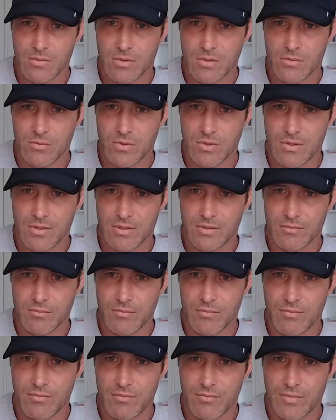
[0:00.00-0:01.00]
Where are these
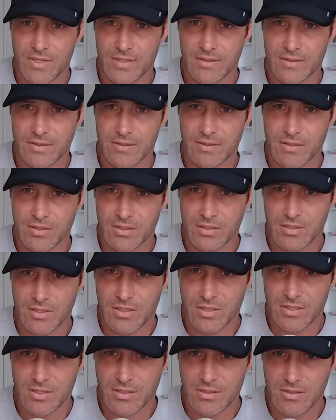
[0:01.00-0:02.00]
pieces of
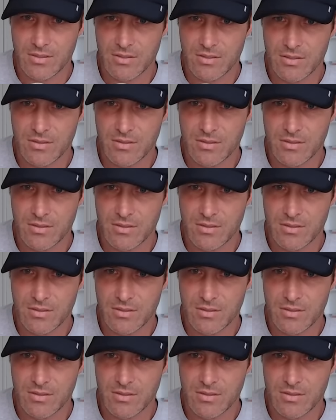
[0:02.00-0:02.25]
shit?